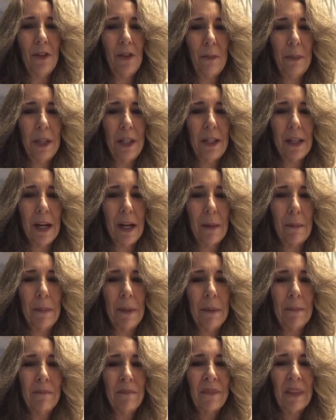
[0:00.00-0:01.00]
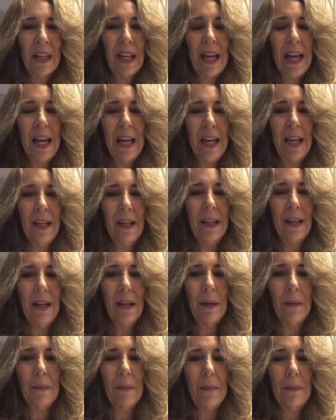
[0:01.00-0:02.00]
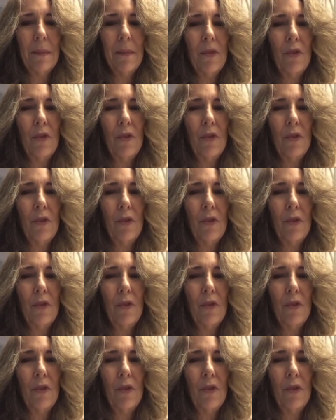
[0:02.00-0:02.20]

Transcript: speak up and um,